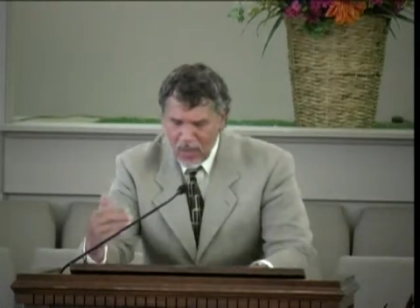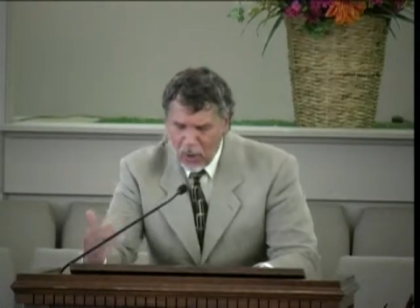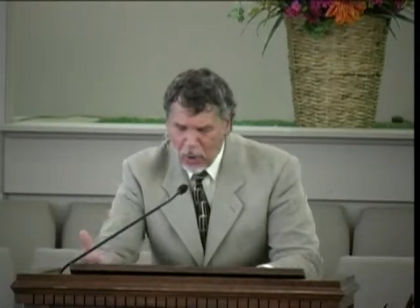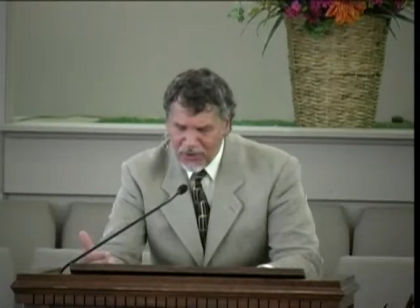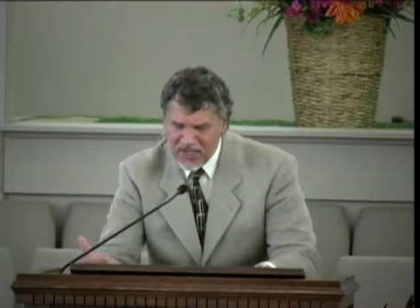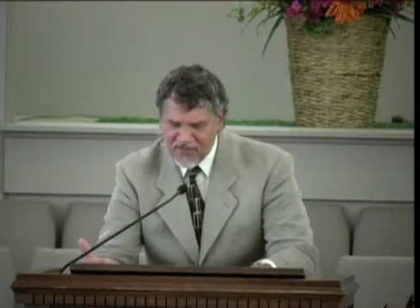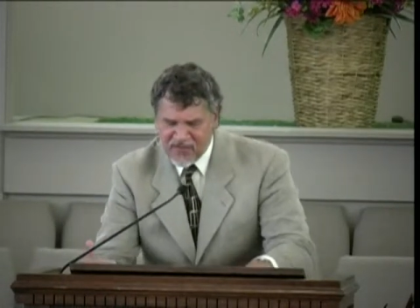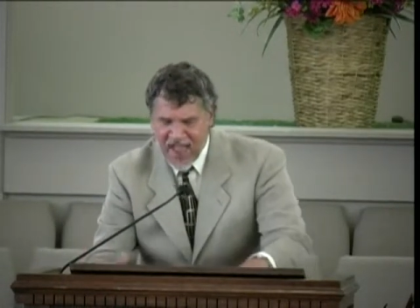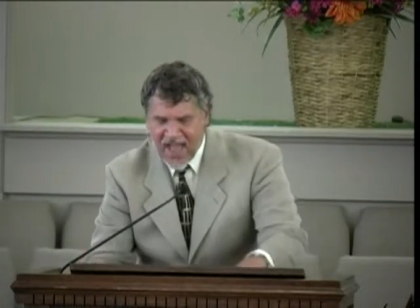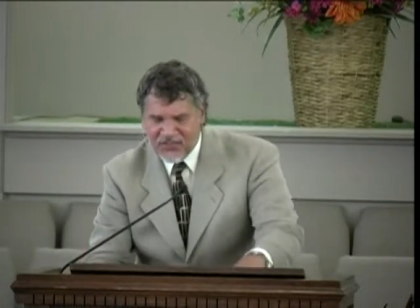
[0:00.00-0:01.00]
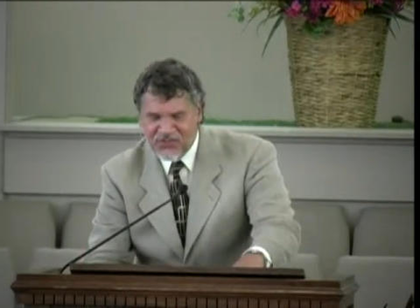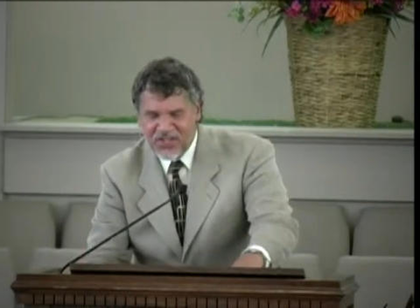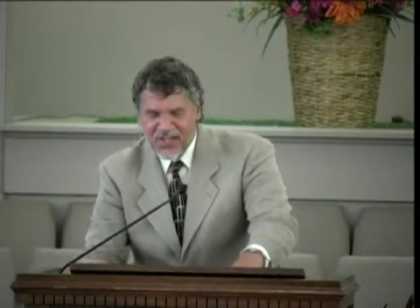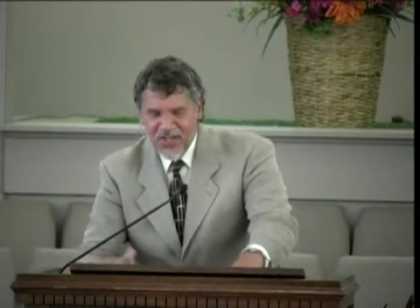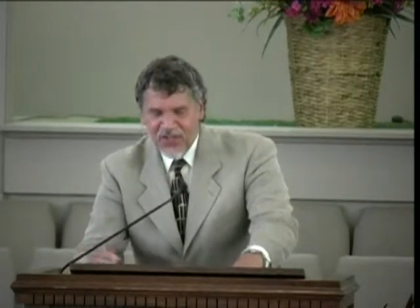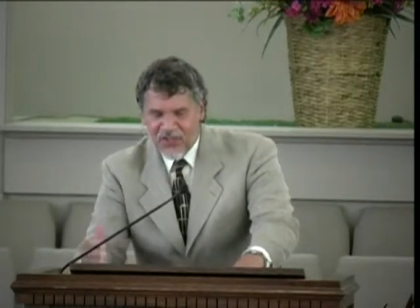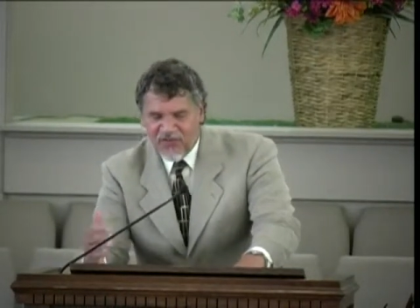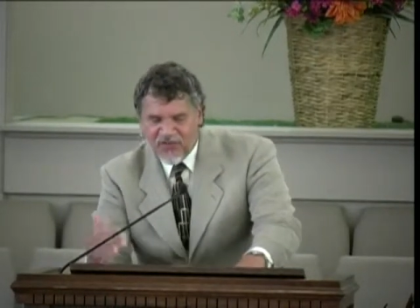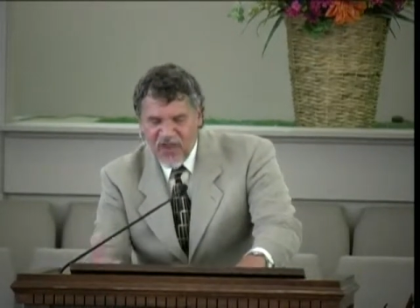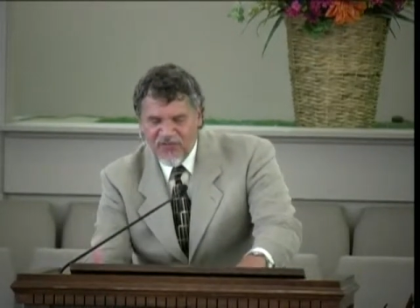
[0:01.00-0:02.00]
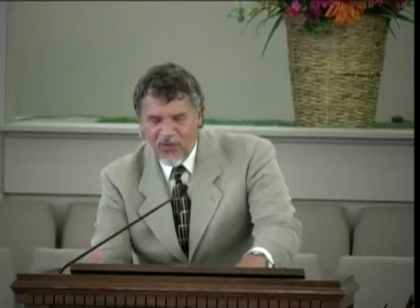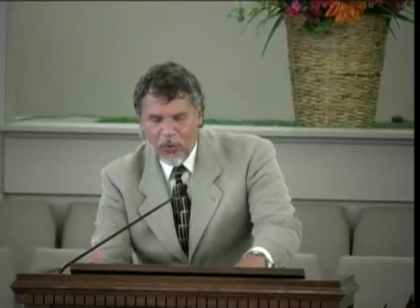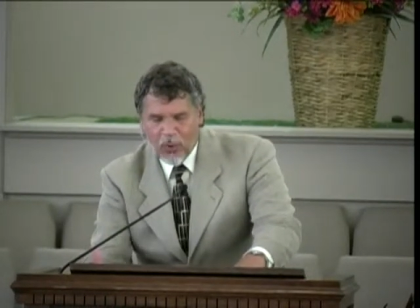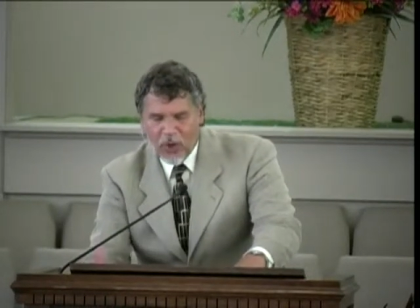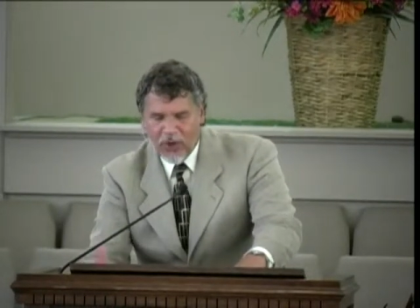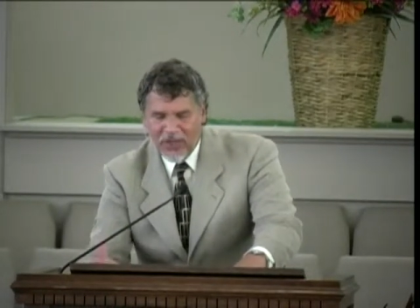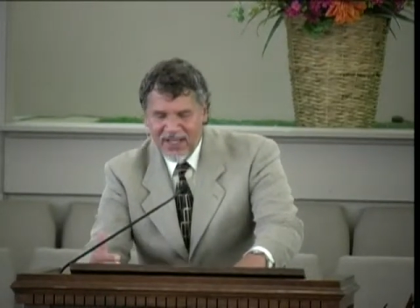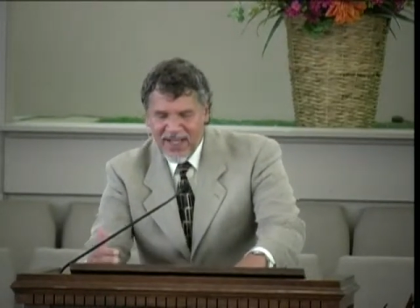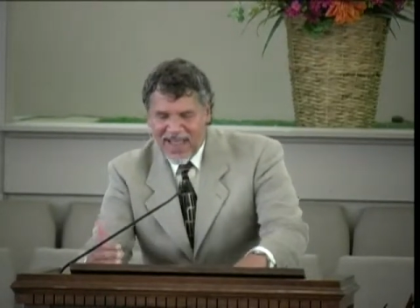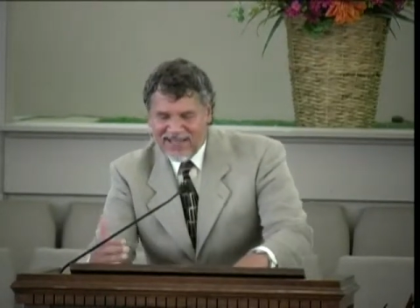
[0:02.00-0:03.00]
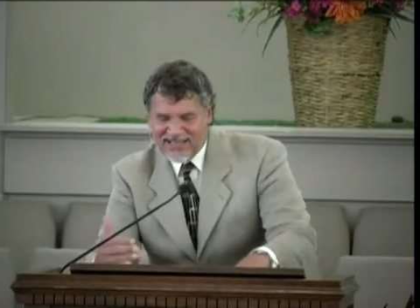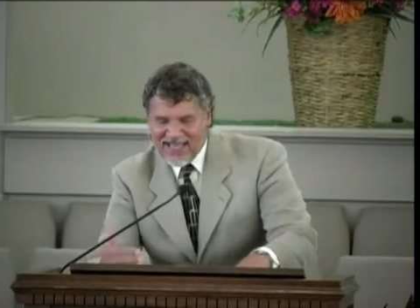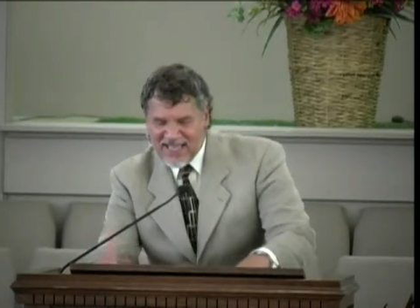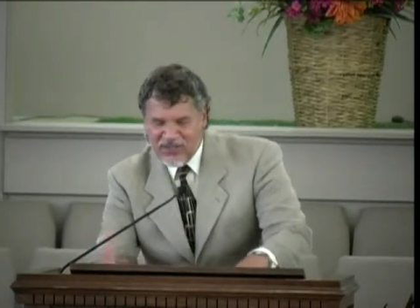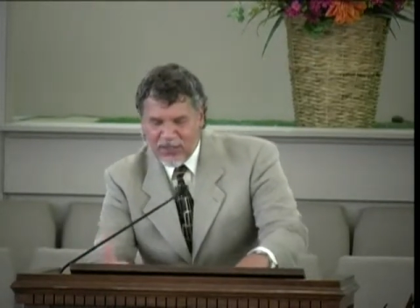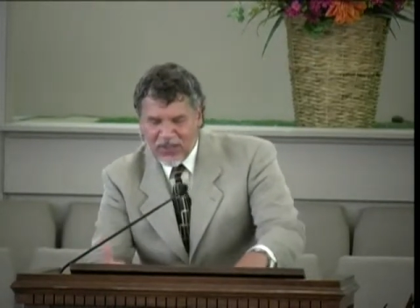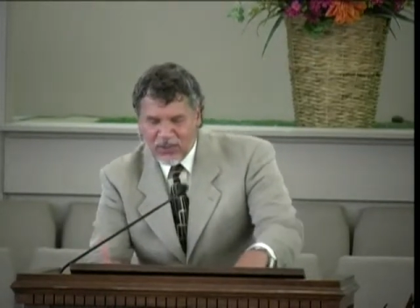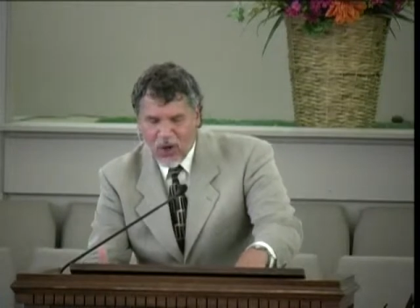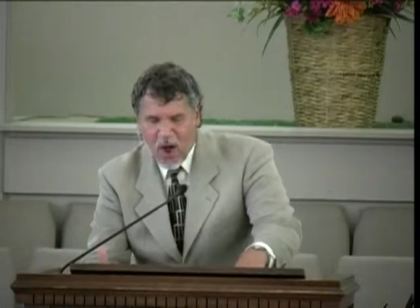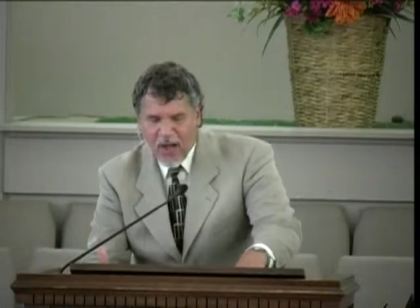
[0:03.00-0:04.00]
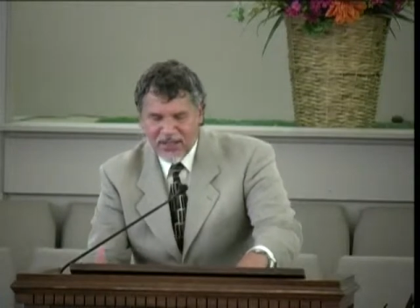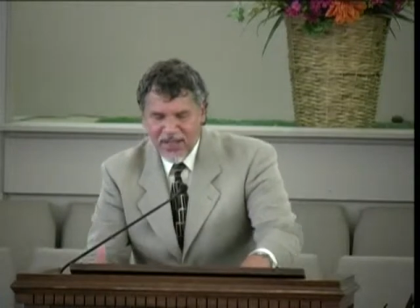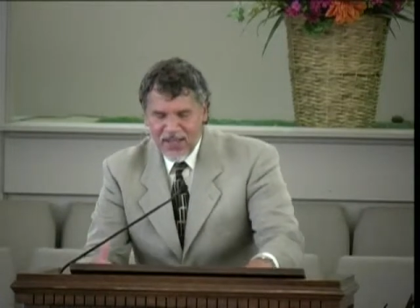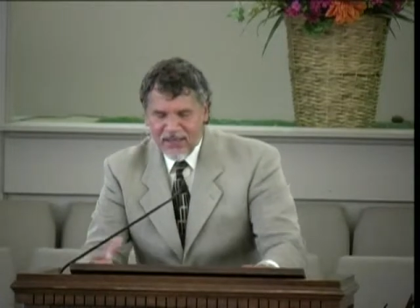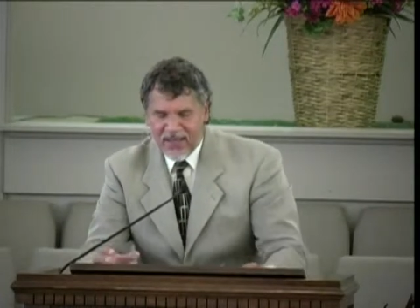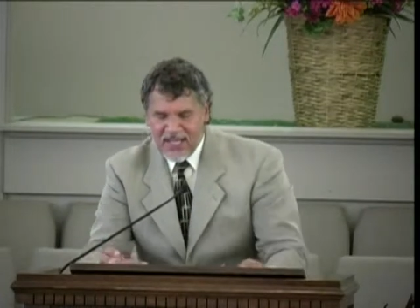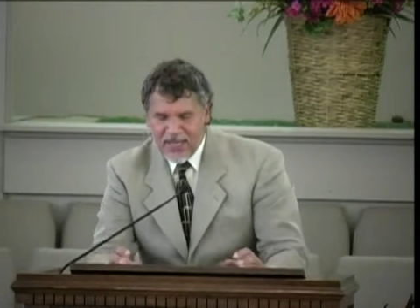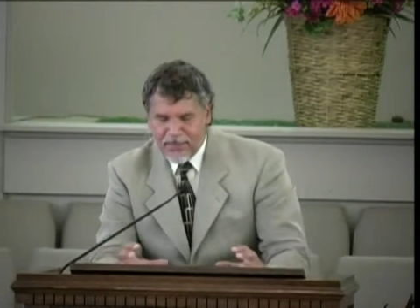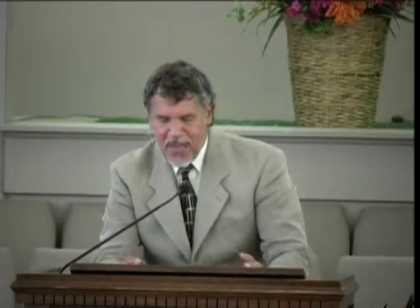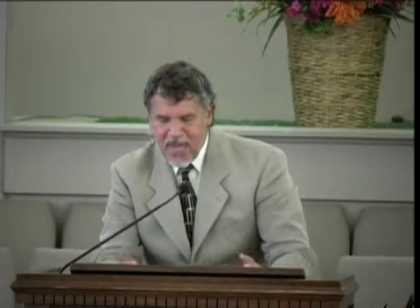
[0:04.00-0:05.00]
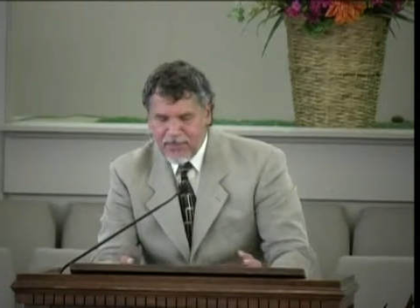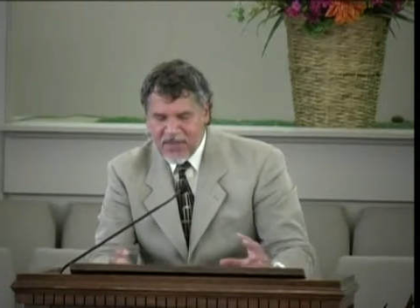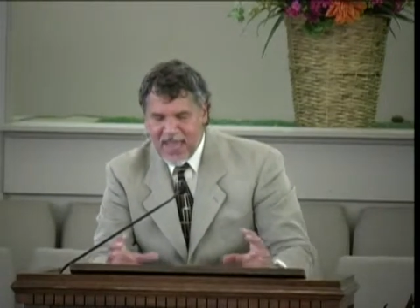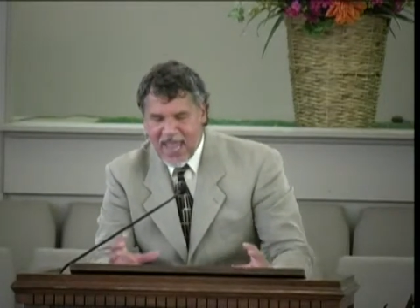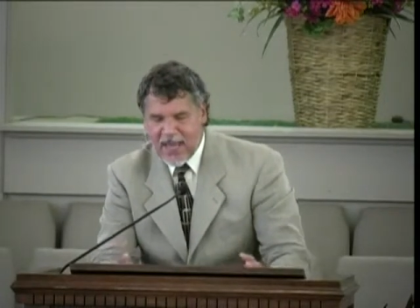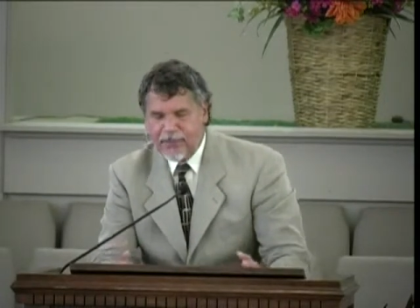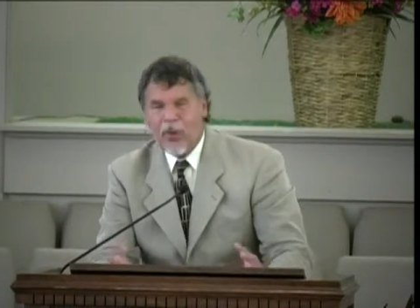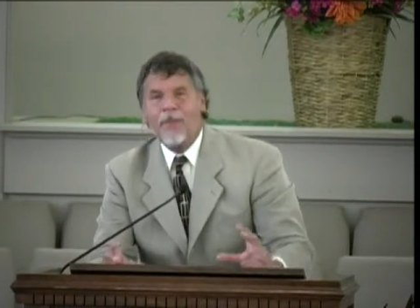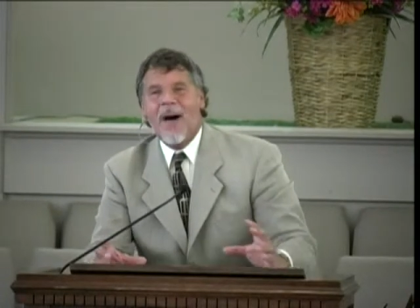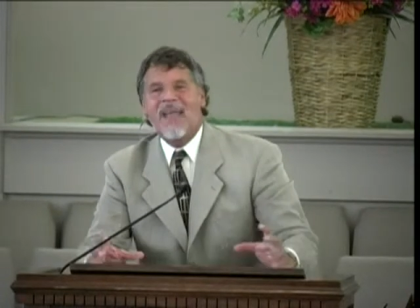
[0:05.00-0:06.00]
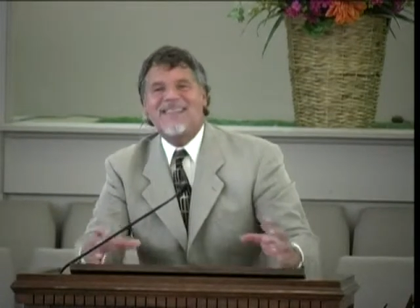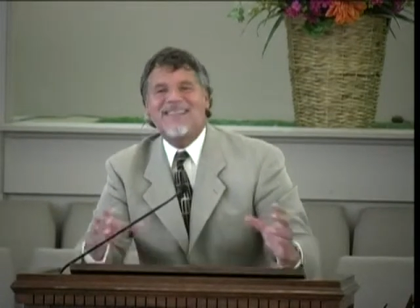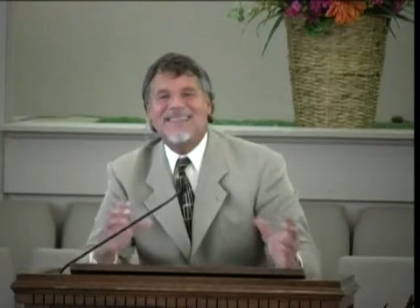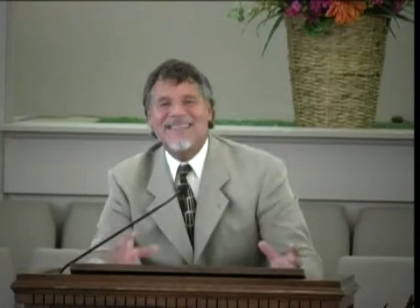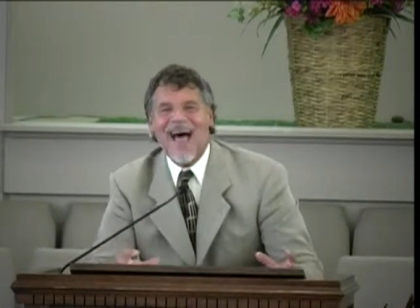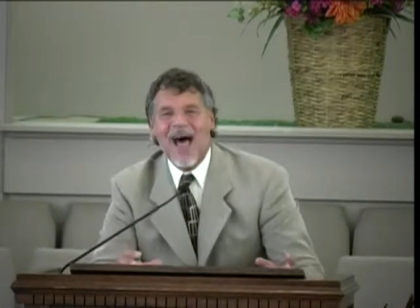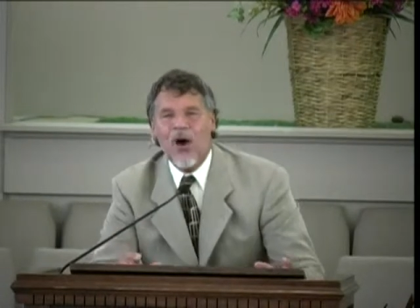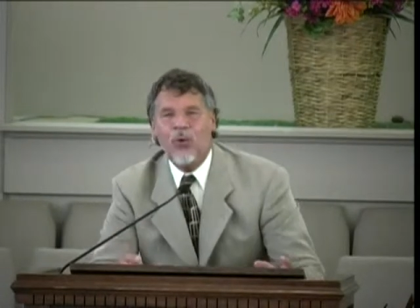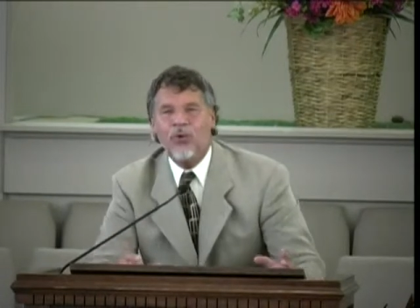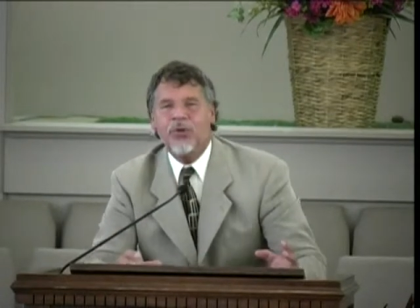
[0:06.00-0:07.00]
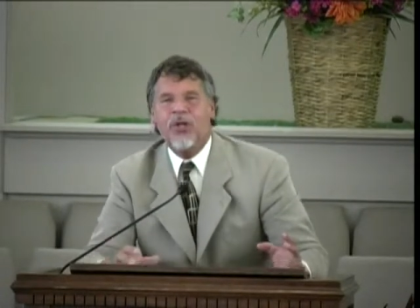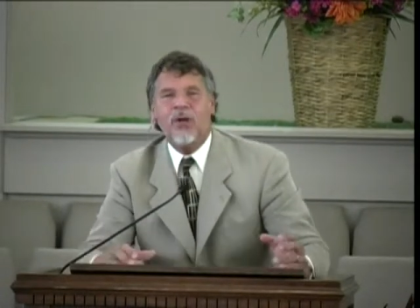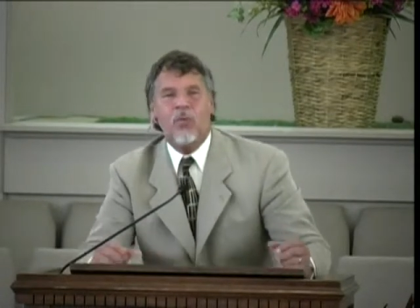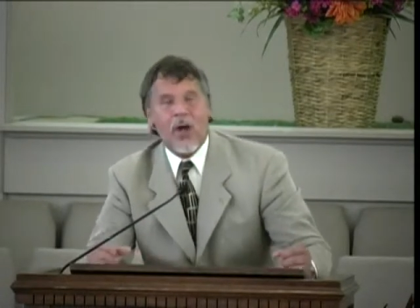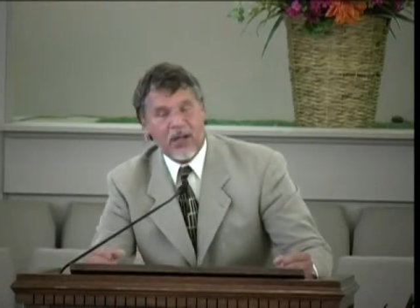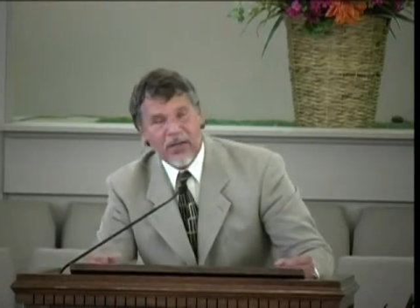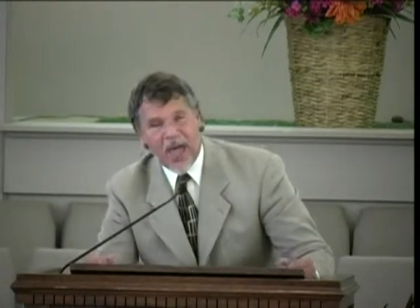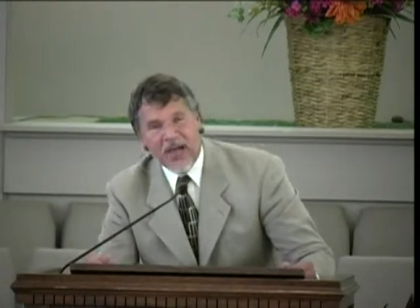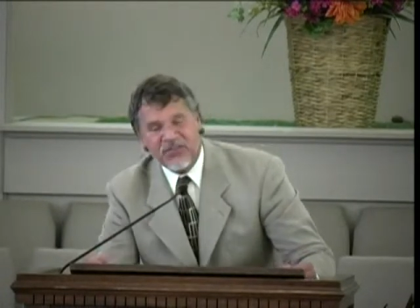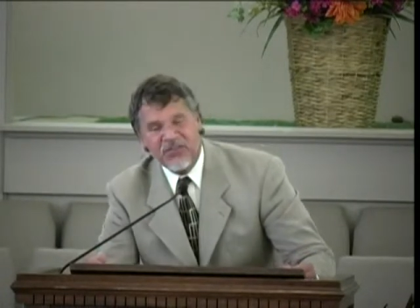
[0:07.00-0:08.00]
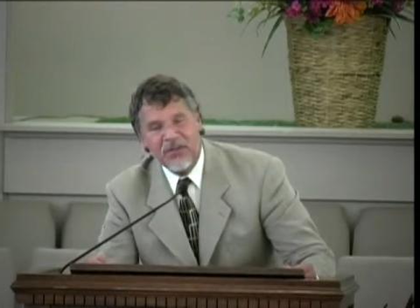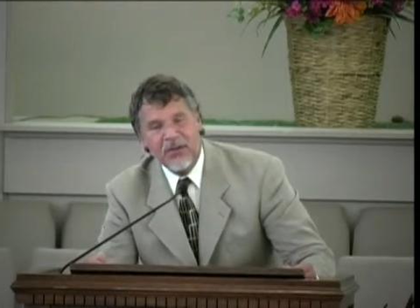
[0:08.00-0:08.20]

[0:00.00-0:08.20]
Holding fast the faithful word as he has been taught, that he may be able by sound, what class?